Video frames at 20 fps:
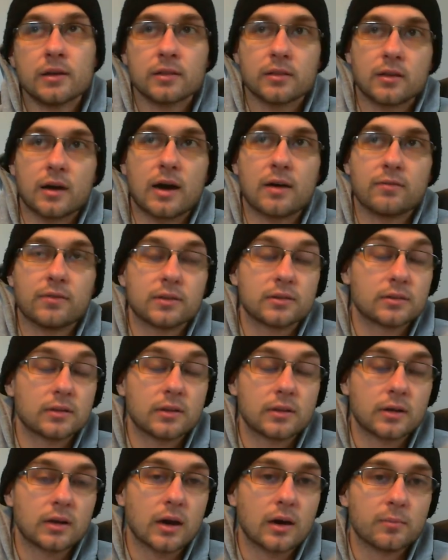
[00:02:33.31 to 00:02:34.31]
Obviously,
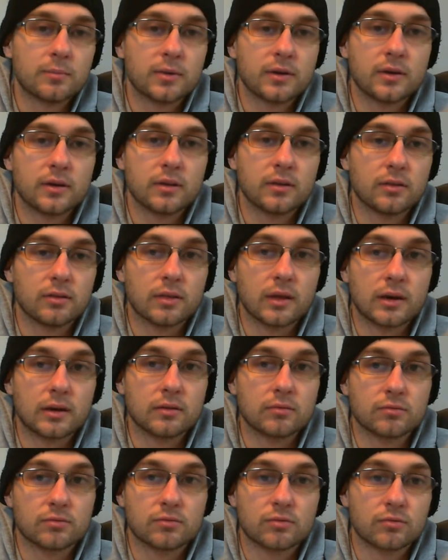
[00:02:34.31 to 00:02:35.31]
the company that
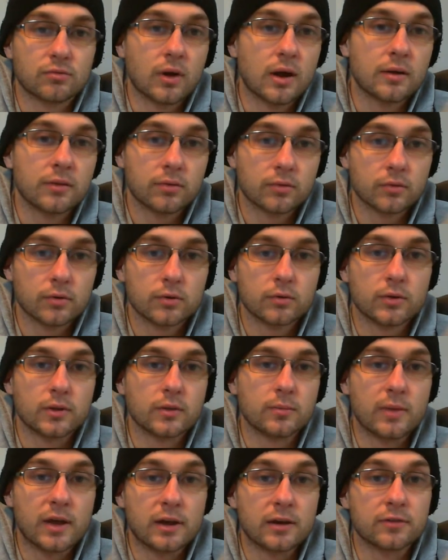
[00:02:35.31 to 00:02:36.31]
it's run through and the
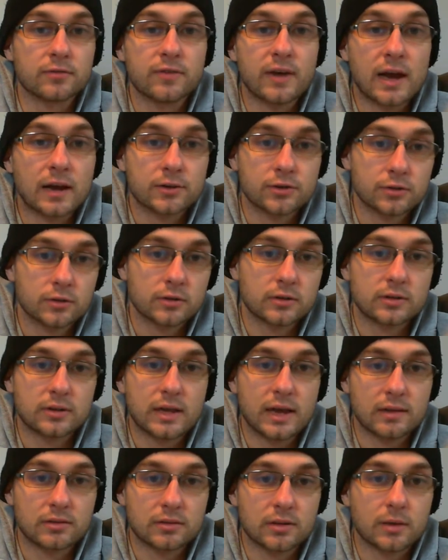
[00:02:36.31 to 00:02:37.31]
manufacturer
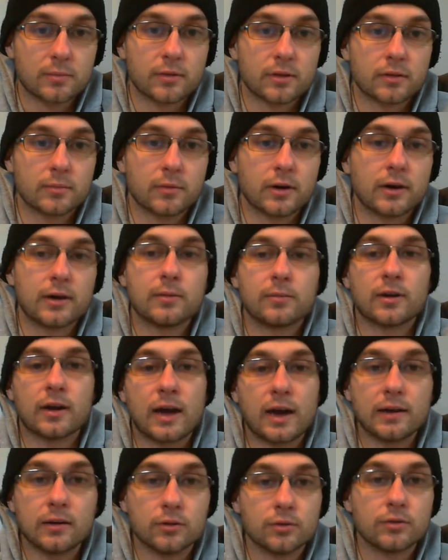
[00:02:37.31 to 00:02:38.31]
get some of the money, but
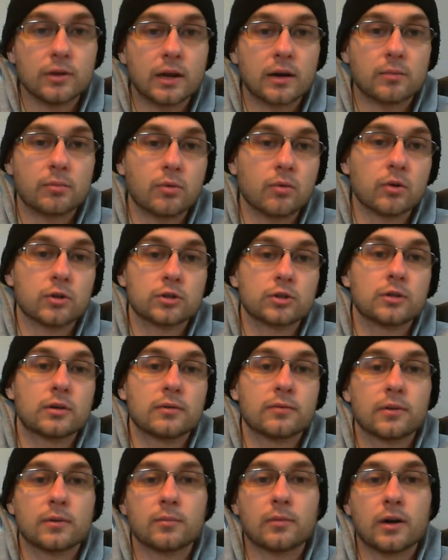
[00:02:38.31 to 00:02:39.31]
I do get a portion of
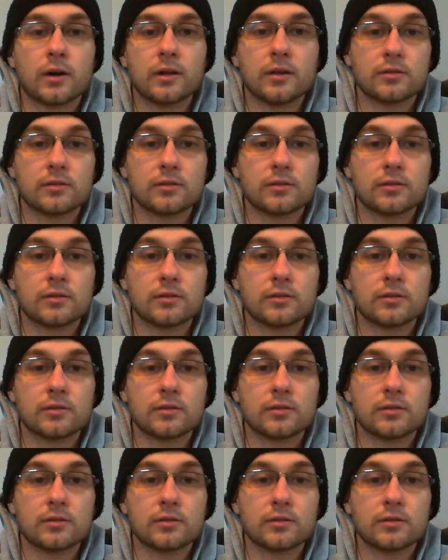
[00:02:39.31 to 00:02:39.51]
the money.